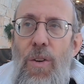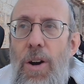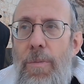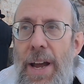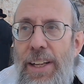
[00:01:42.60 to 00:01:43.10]

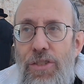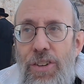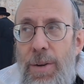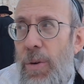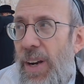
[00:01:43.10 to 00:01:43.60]
or
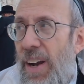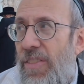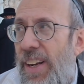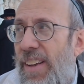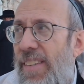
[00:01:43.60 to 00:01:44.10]
mainstream or
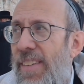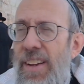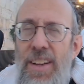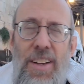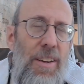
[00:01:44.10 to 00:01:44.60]
whatever it is.
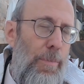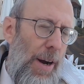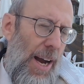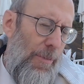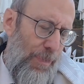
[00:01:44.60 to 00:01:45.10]

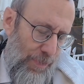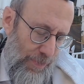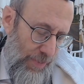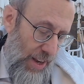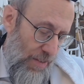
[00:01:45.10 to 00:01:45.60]
But
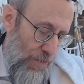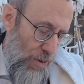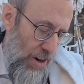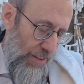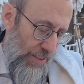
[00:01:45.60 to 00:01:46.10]
of
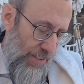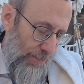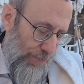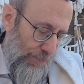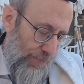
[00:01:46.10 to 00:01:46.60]
course,
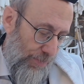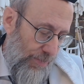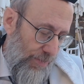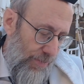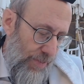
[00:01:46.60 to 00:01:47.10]

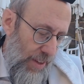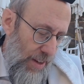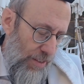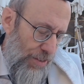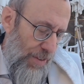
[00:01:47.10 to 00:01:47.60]

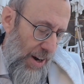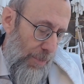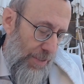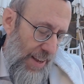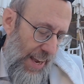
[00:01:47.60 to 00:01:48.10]

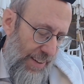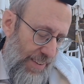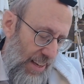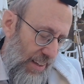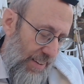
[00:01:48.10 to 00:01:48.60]
Sefarim say
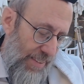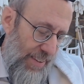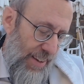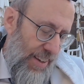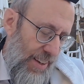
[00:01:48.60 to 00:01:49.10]
tell us
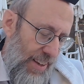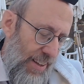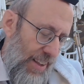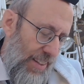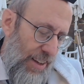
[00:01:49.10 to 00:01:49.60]

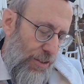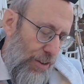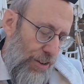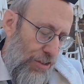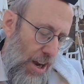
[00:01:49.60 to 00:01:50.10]
that these are
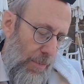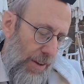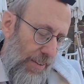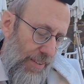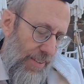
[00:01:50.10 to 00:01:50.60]

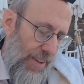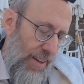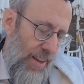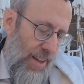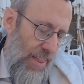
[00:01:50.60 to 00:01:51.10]
neshamas
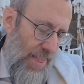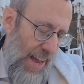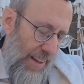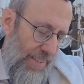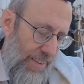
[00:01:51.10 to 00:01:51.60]

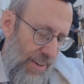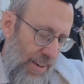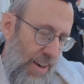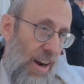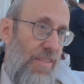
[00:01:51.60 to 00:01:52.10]
that
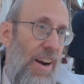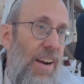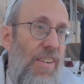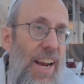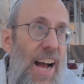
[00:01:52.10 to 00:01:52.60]
are very,
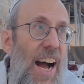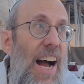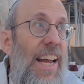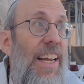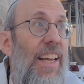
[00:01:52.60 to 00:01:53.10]
very
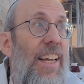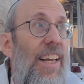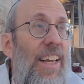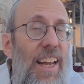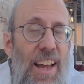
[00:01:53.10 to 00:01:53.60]
high,
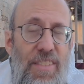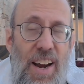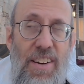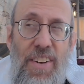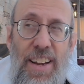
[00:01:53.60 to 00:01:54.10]

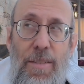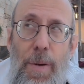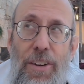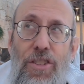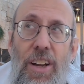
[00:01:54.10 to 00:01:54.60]
very, very
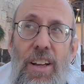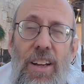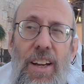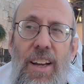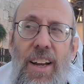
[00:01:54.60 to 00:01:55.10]
special,
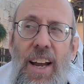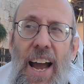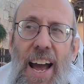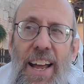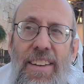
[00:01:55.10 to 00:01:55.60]

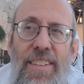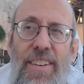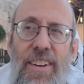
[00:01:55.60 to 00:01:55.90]
and